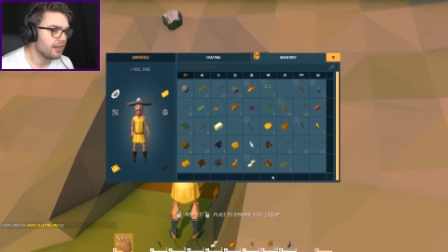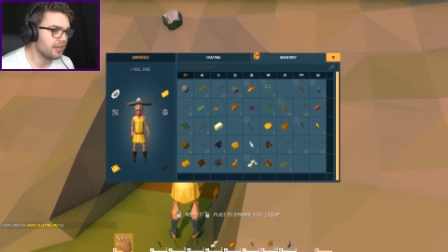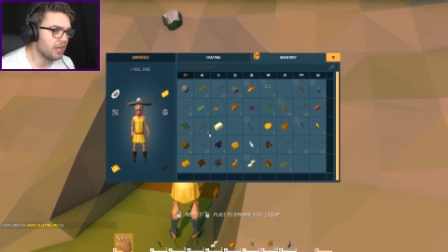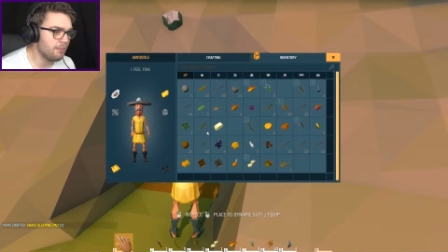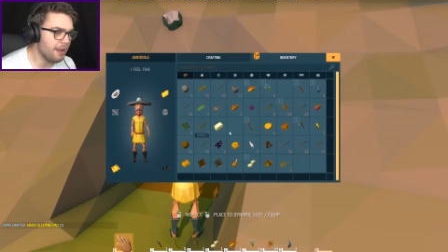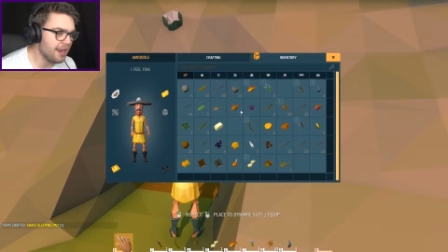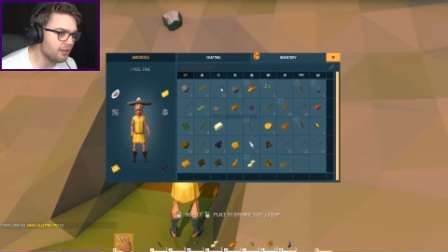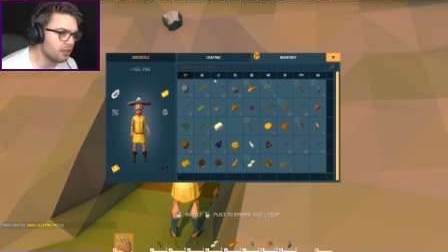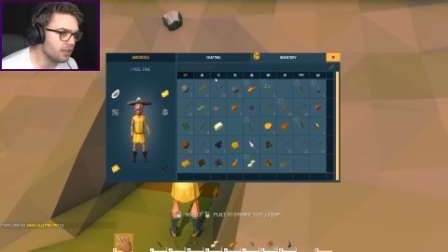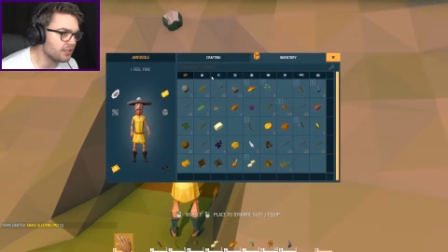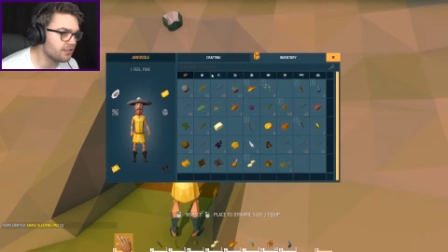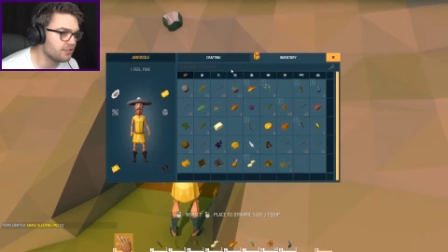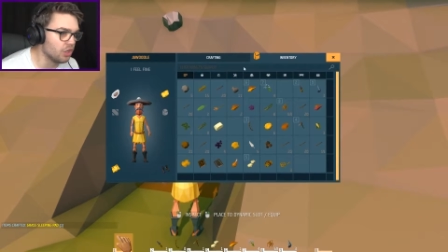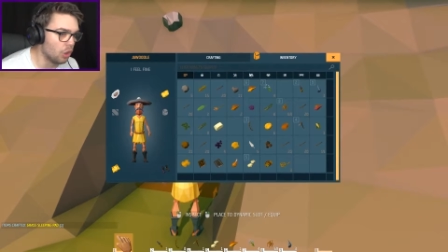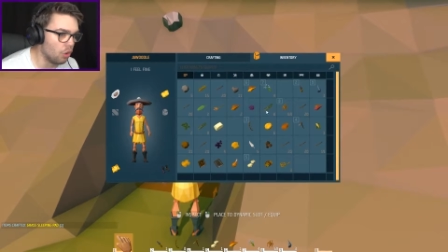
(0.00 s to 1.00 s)
Can I make like a
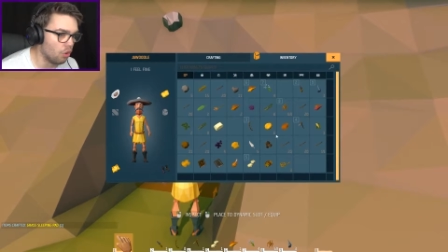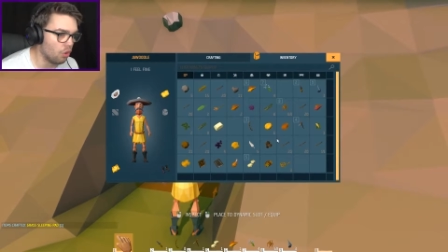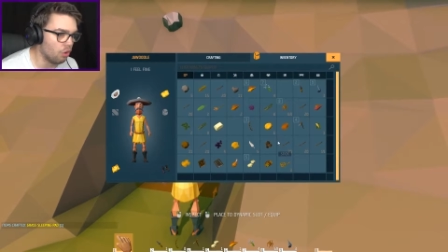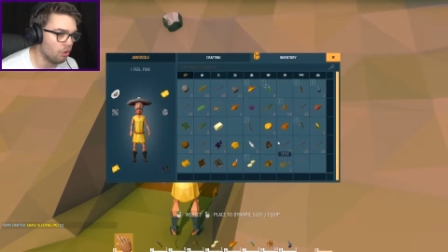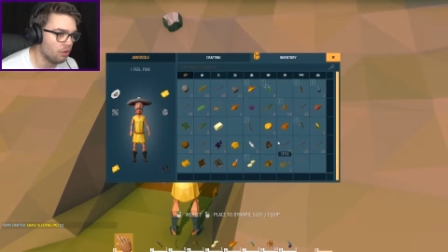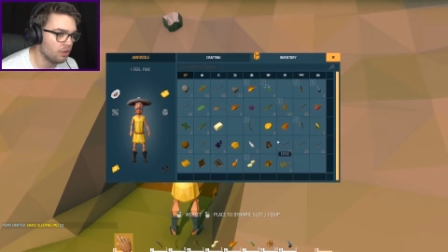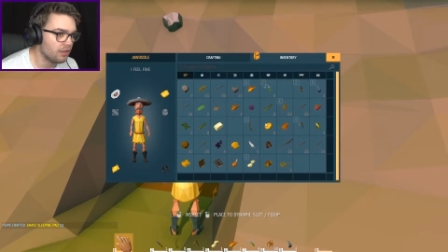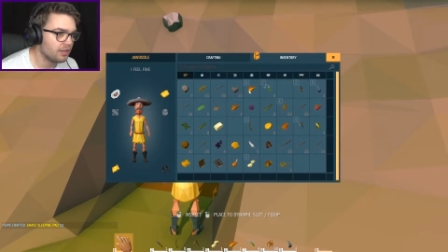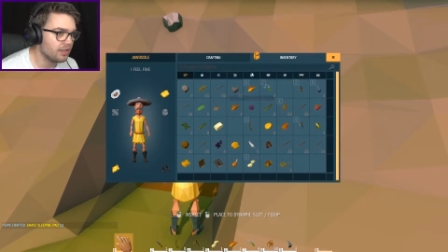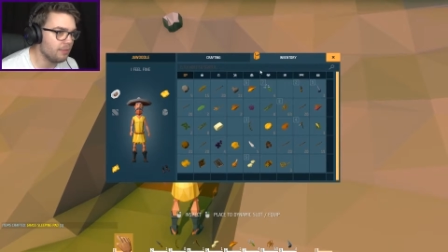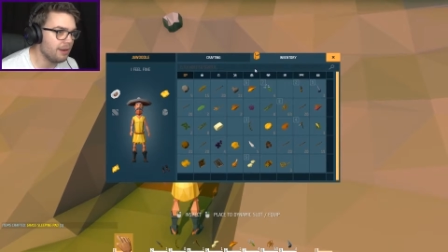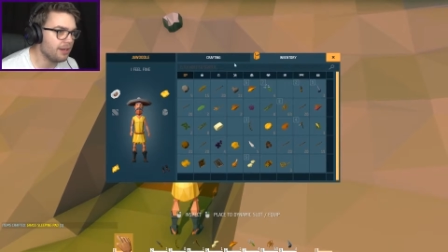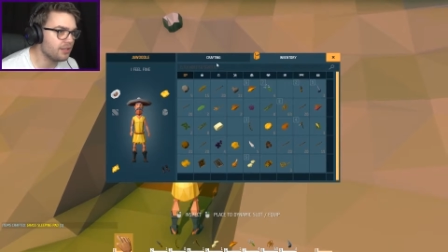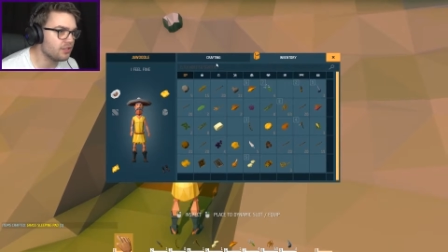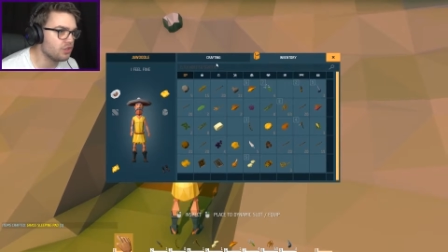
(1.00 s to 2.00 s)
door? Can I
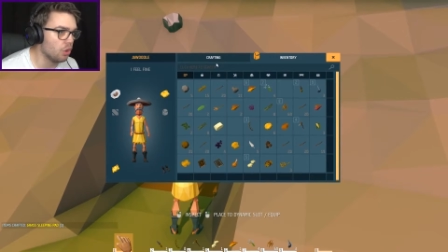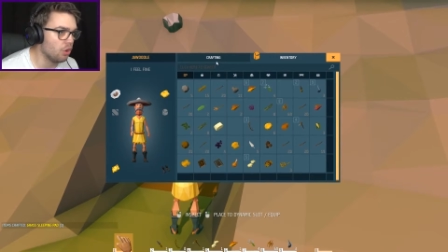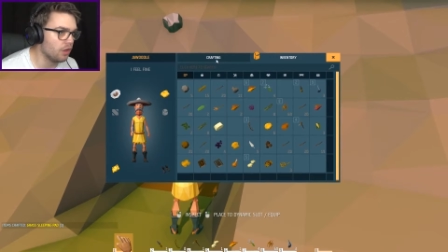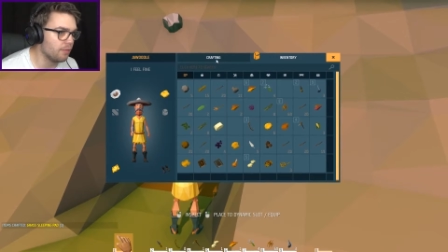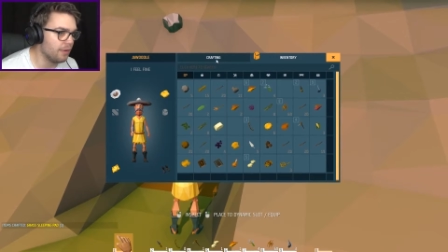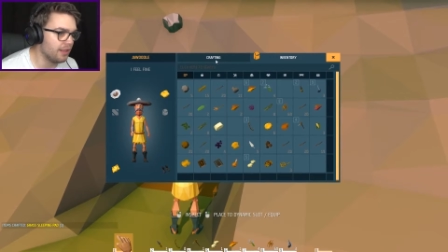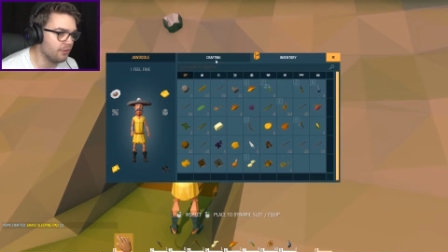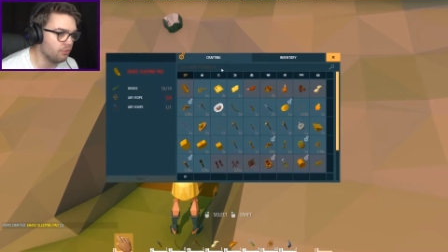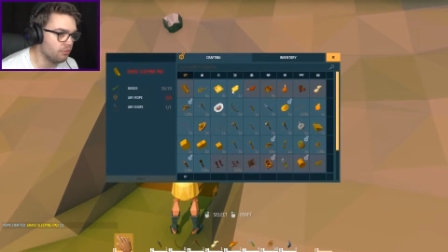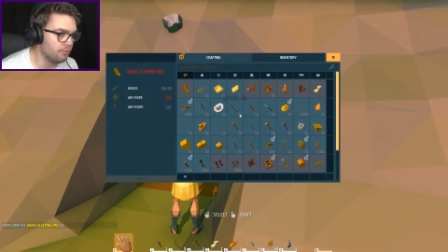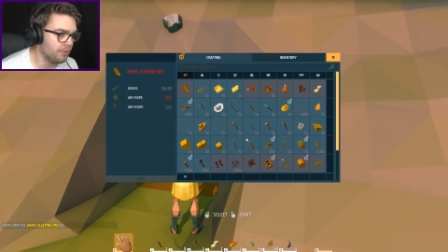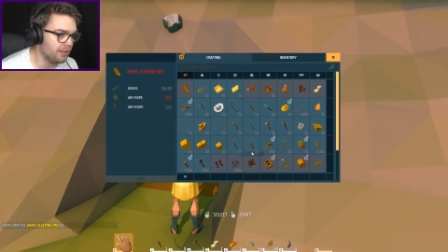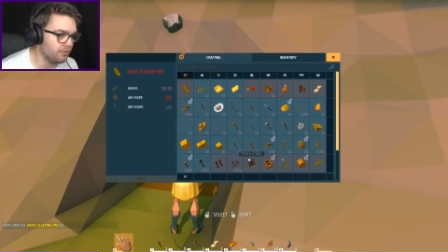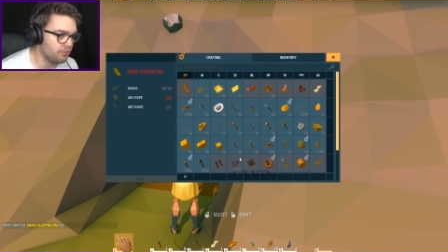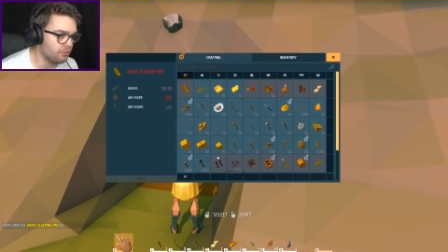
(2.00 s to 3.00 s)
make a door to my
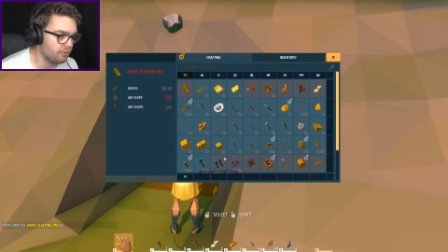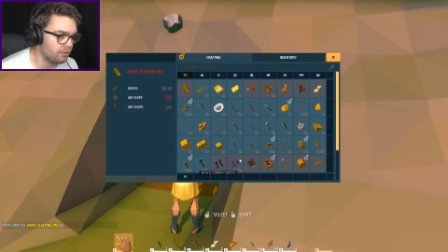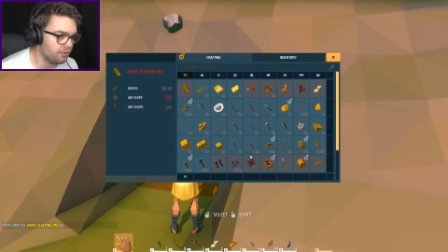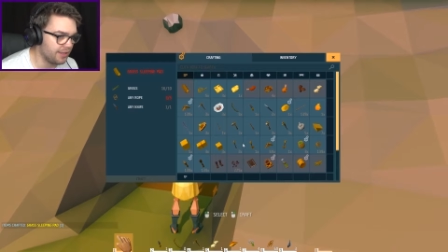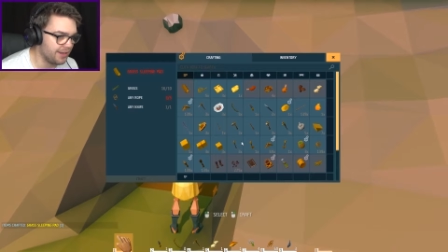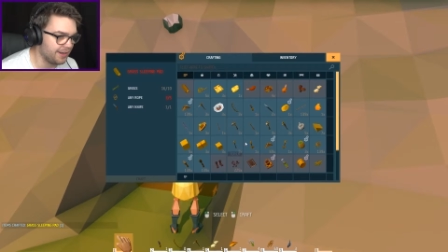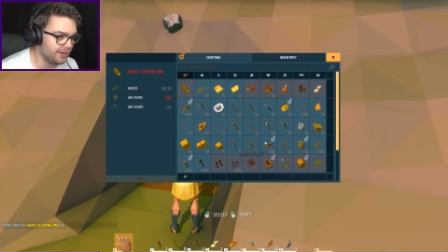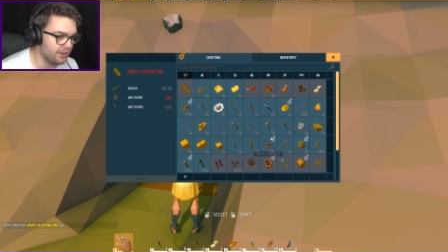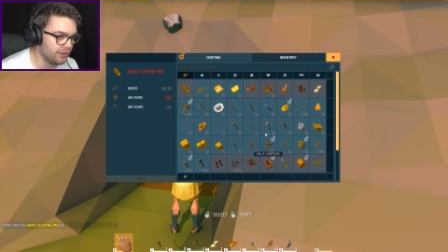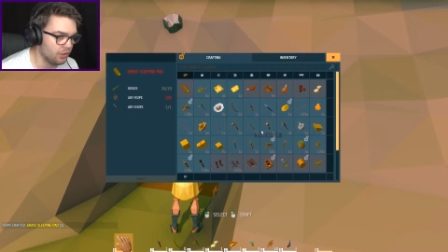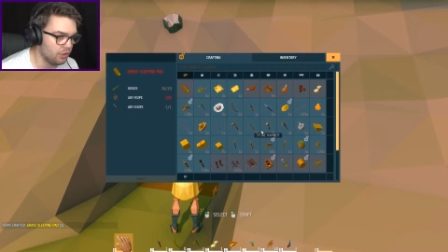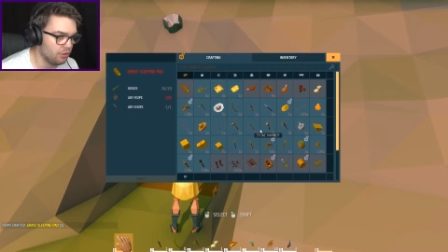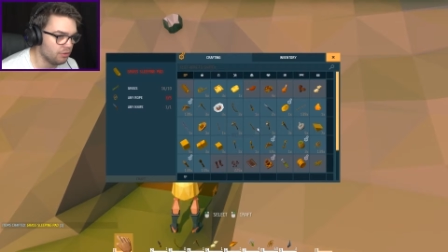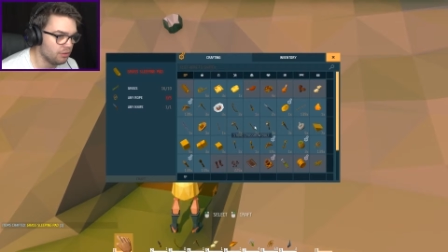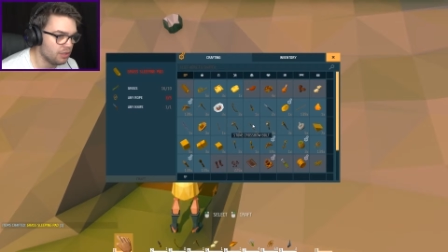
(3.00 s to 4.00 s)
little thing at
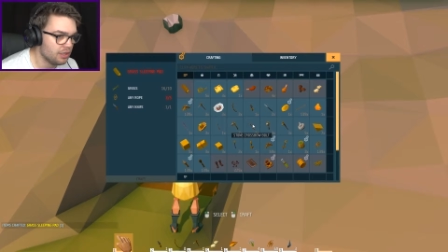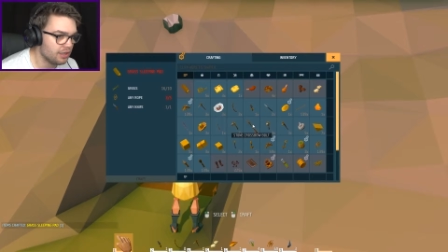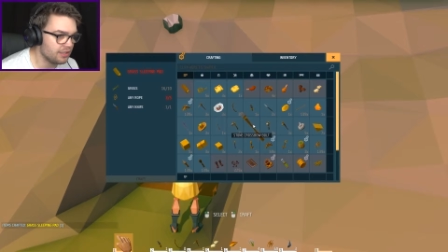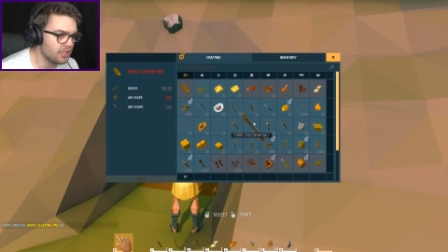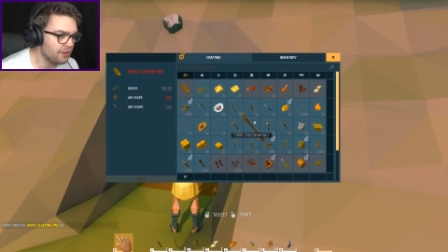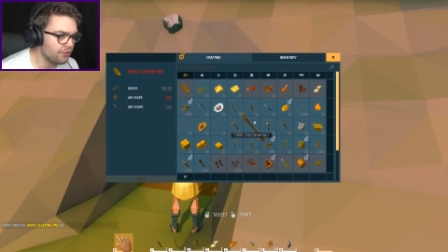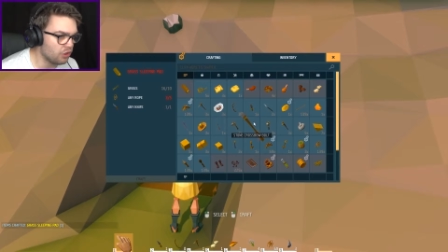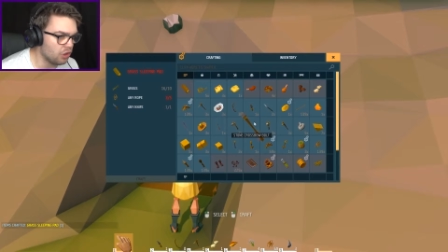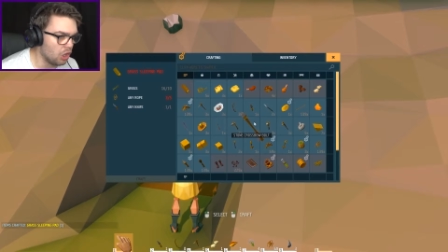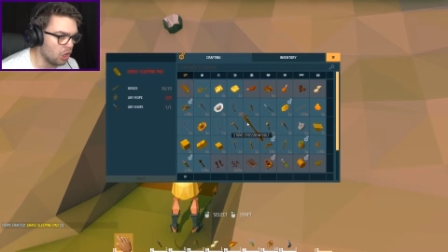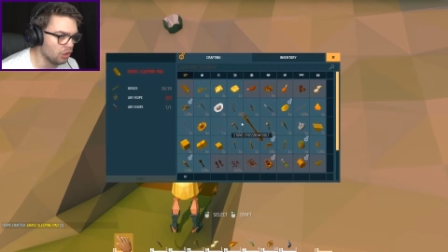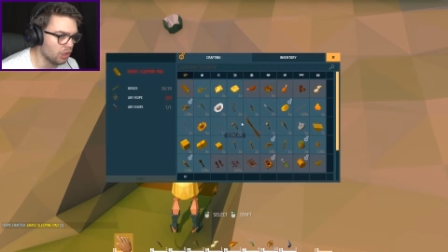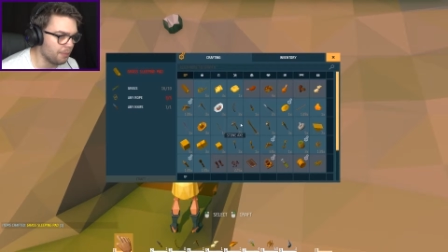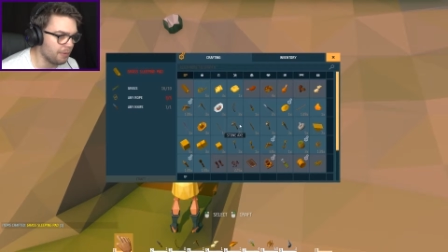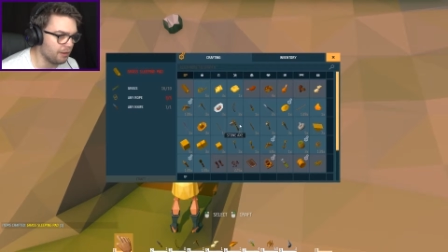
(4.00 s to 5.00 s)
all? Because I feel a
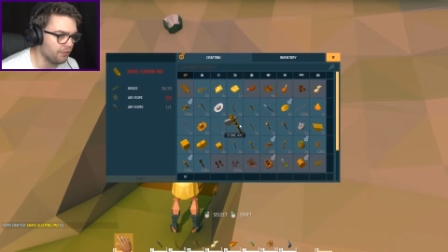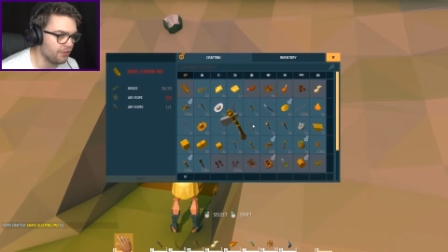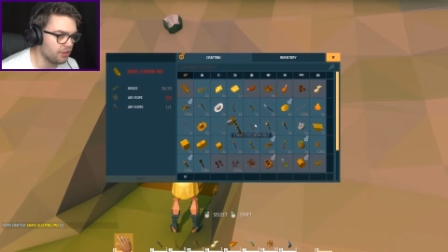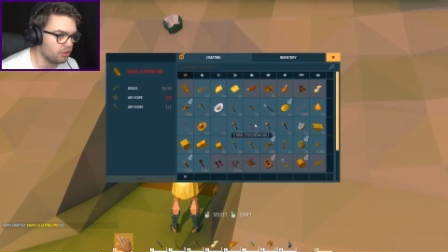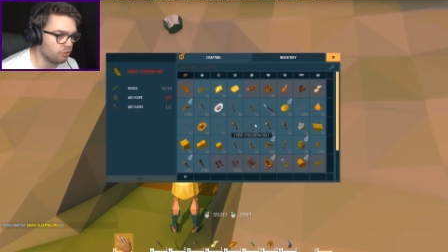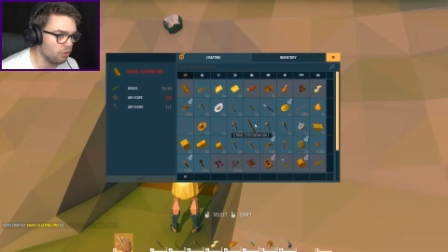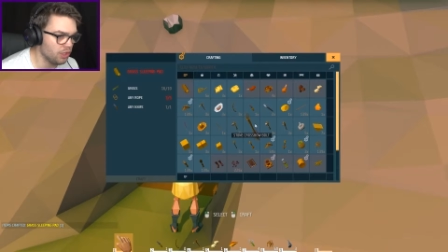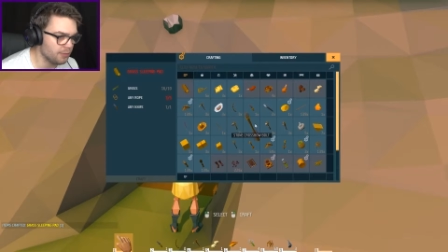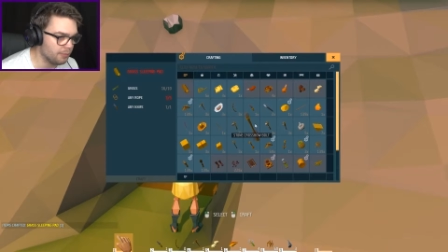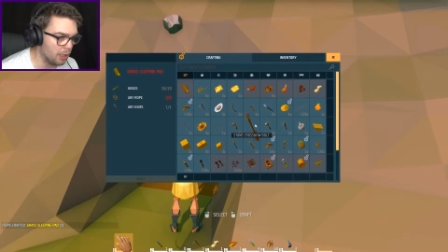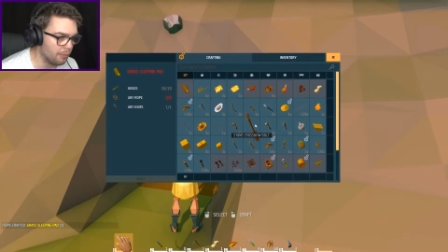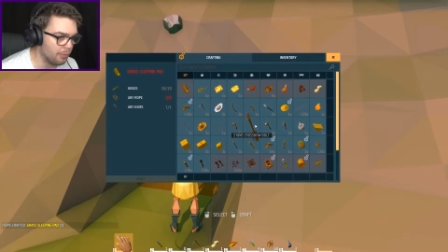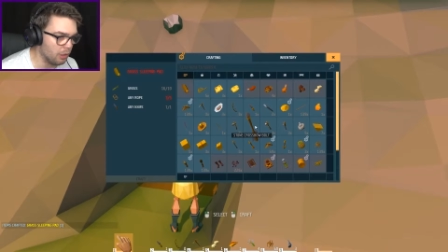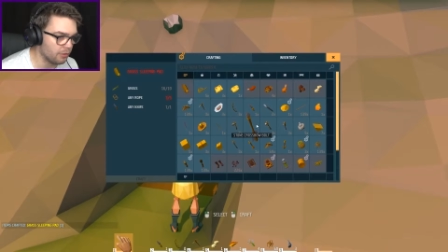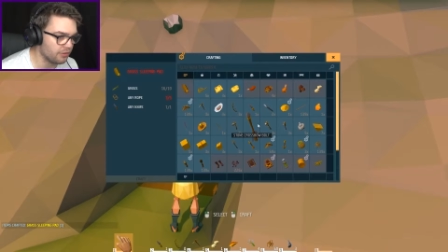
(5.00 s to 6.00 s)
whole lot better off in a crossbow
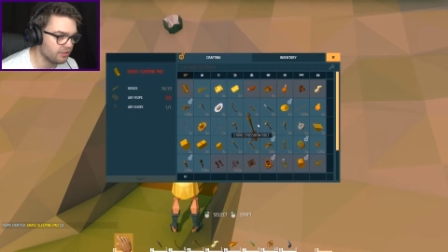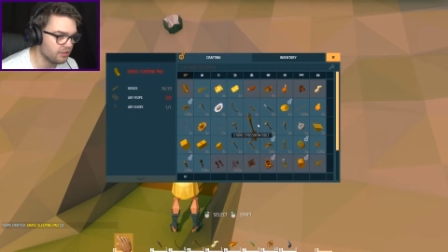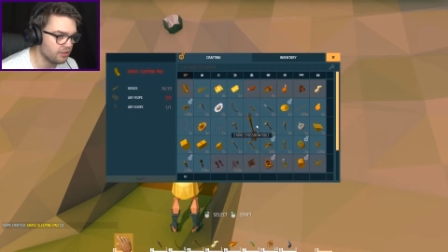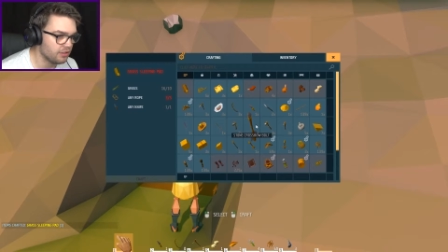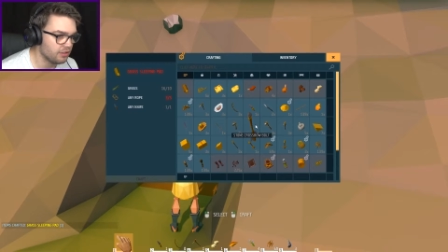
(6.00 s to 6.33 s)
bolt.